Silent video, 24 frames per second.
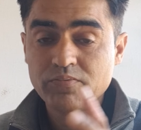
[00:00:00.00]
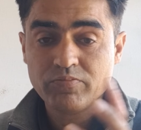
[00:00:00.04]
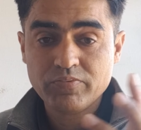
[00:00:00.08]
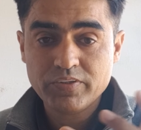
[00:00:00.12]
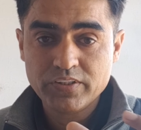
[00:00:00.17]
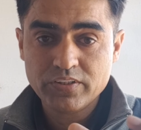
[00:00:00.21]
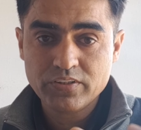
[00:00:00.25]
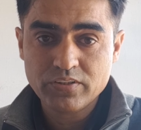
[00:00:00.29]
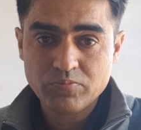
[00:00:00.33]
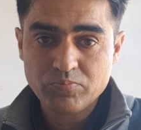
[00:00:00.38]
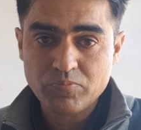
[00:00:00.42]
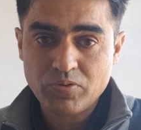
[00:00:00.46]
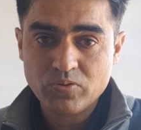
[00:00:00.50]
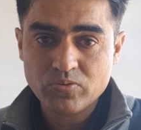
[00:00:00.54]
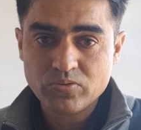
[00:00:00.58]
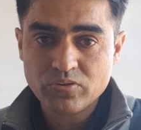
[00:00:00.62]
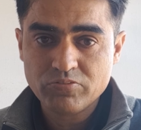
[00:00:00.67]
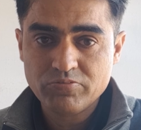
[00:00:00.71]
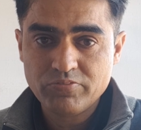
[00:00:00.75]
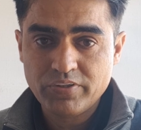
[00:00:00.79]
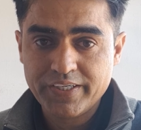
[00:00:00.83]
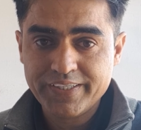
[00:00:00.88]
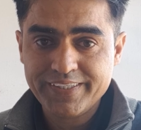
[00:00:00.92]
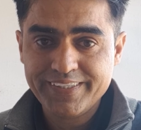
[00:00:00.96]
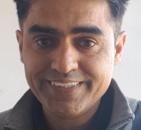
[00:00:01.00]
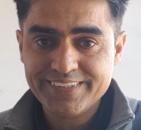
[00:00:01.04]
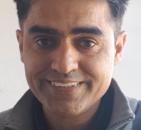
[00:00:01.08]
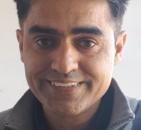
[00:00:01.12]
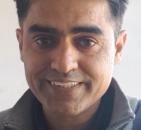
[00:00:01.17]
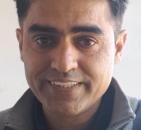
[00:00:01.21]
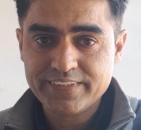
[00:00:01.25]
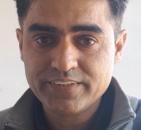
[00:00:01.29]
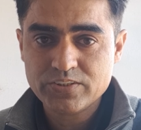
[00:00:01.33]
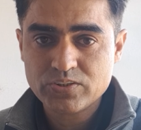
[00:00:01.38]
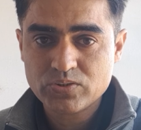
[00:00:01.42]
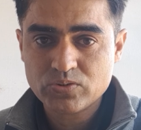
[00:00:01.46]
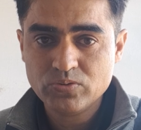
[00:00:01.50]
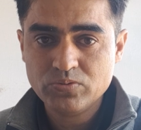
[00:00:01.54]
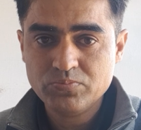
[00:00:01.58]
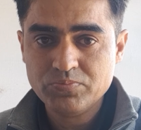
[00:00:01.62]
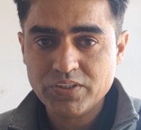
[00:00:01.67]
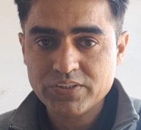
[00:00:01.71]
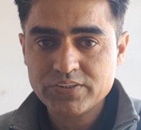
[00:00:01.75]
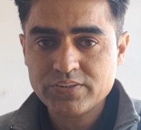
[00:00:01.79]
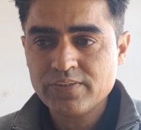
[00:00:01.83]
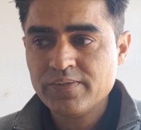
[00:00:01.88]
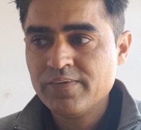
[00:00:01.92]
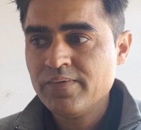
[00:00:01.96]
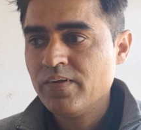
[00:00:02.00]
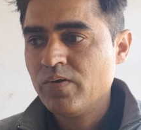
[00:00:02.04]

When the amount of Y and Z is too much,